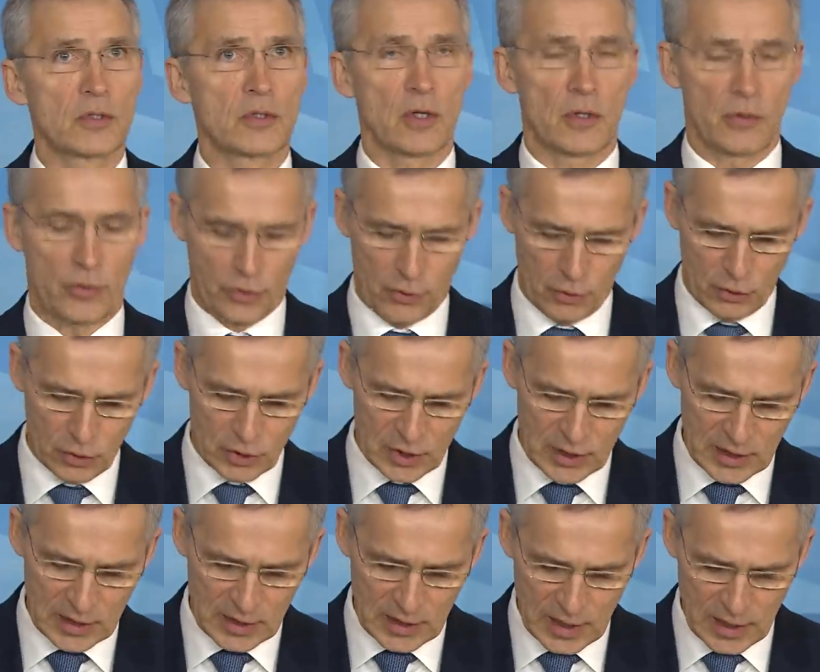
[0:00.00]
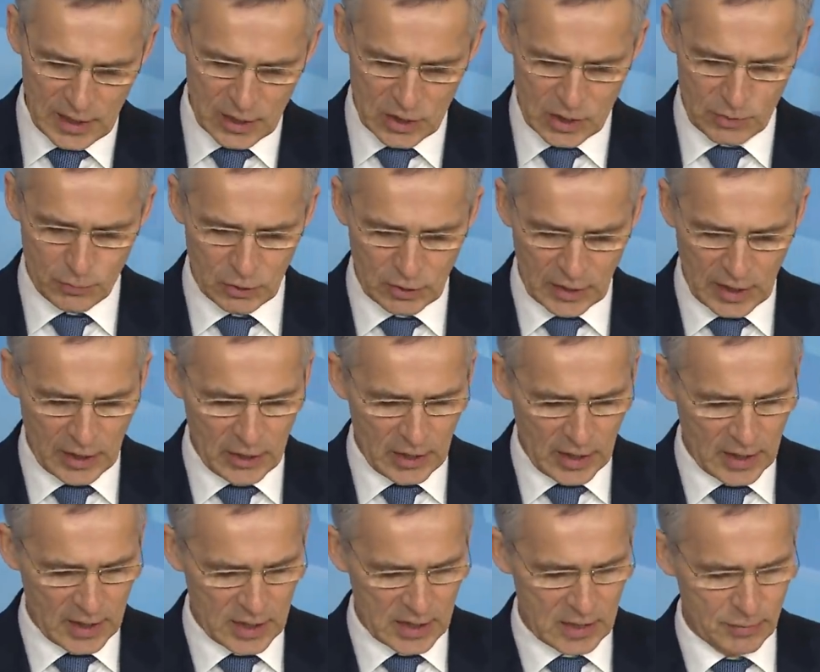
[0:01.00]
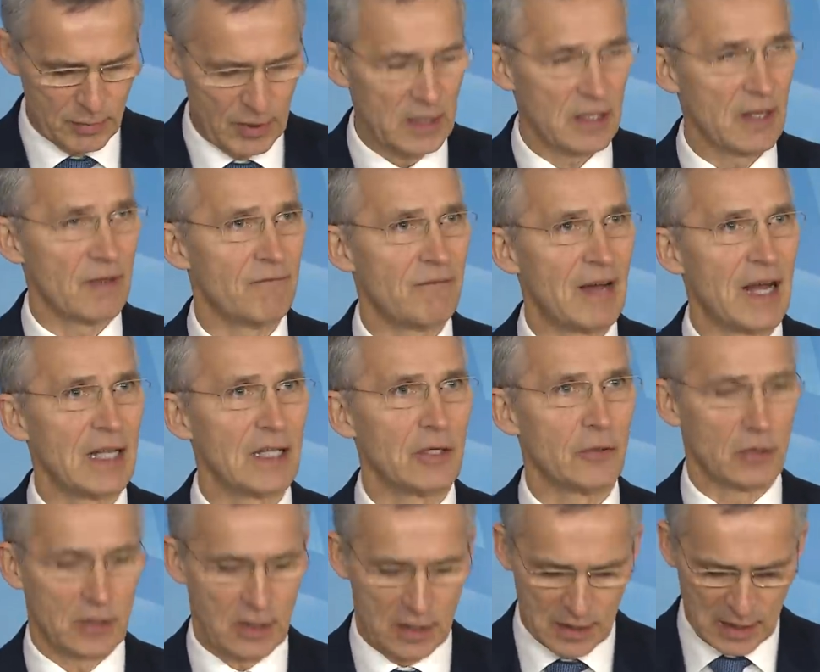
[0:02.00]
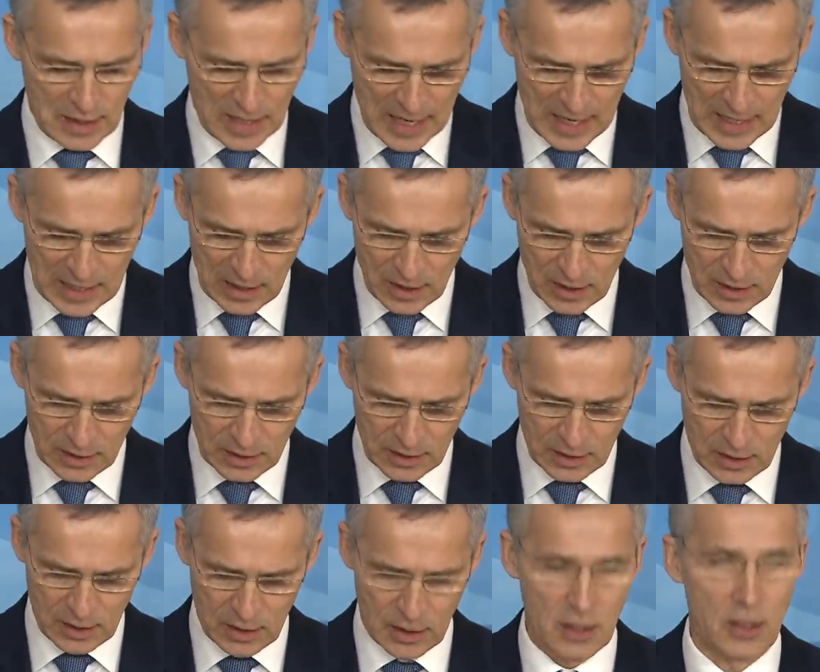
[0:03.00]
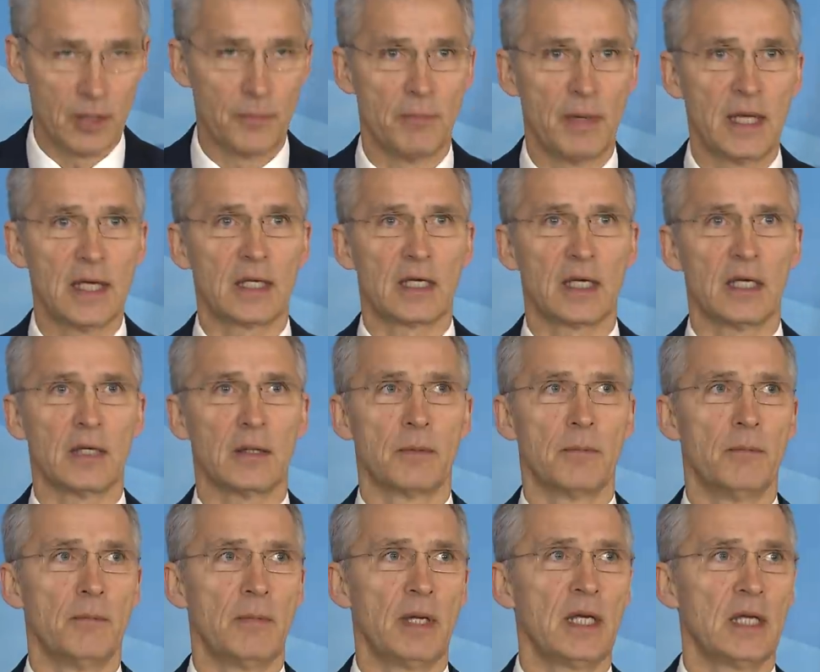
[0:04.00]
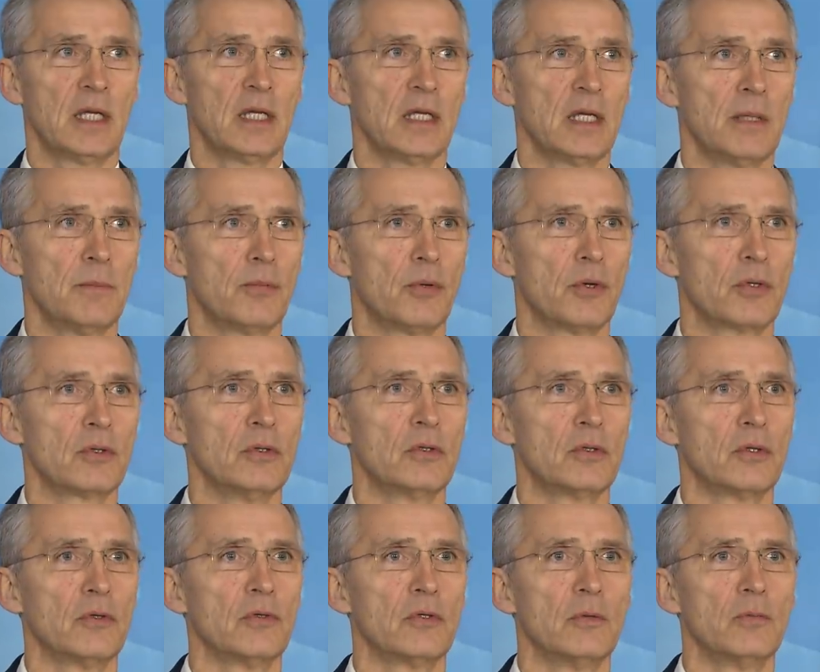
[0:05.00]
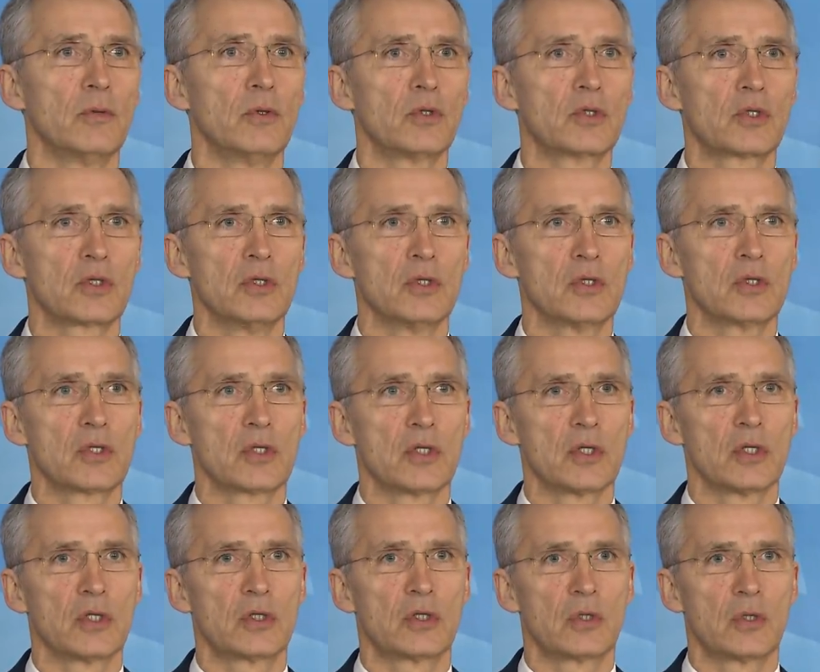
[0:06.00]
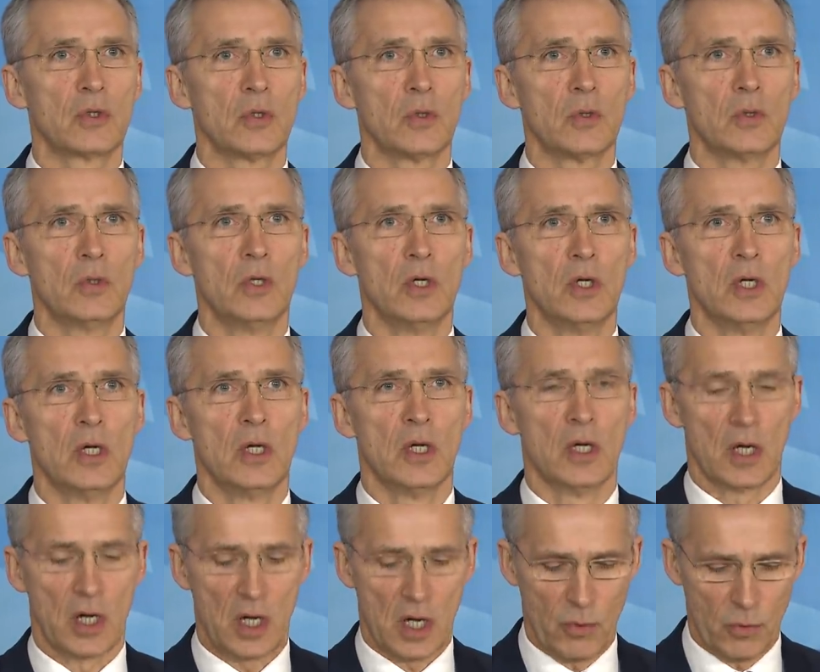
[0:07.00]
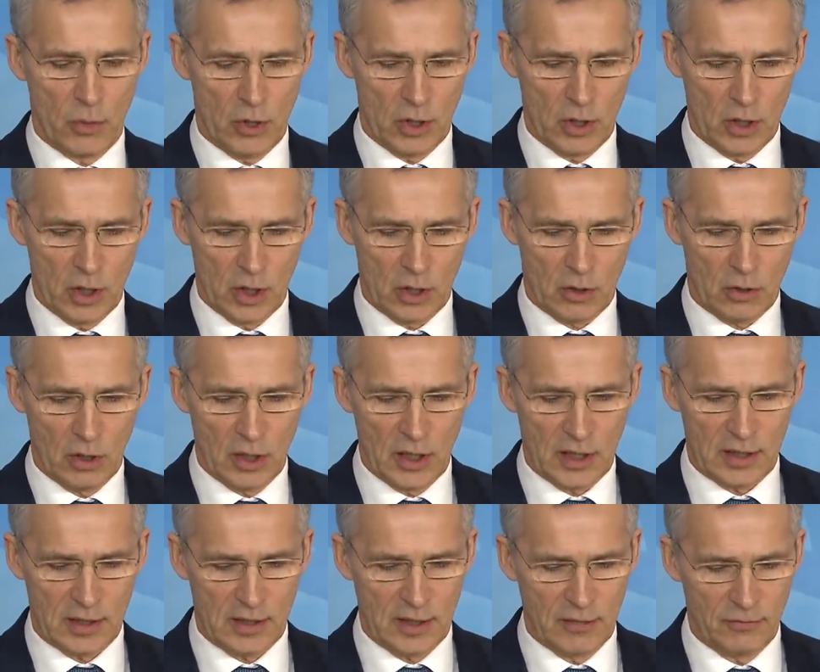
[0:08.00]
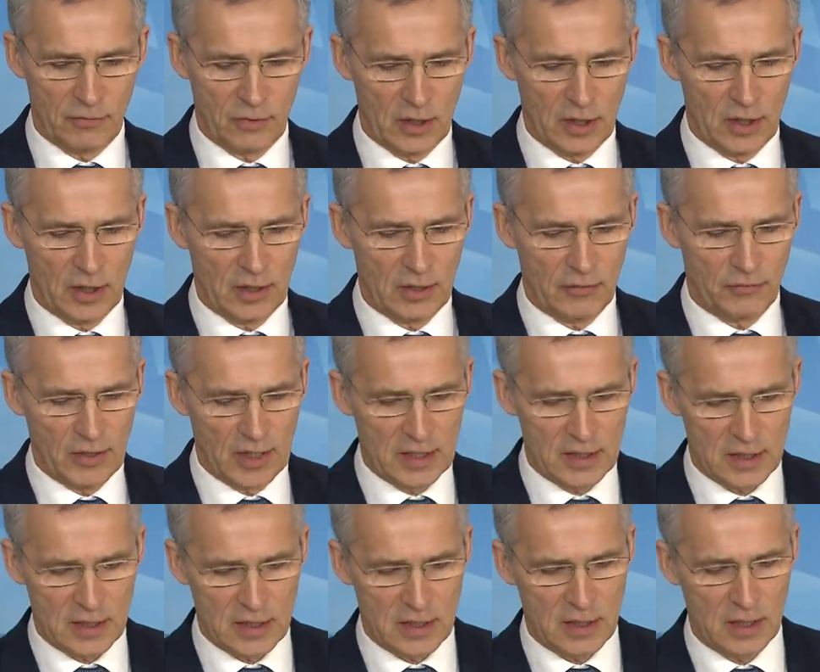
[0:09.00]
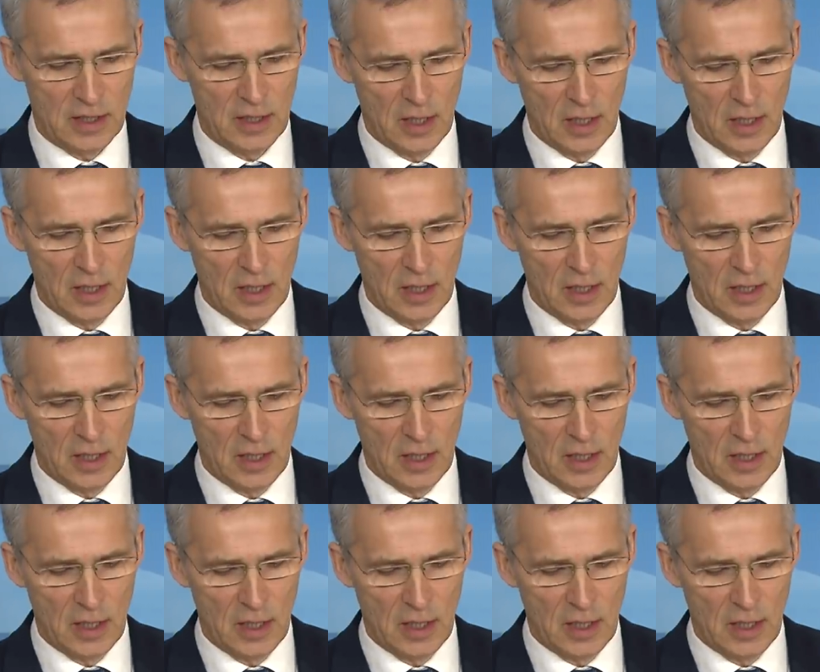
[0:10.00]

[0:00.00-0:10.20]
13 years, Bulgaria has been a valued ally, making many important contributions to our collective defense.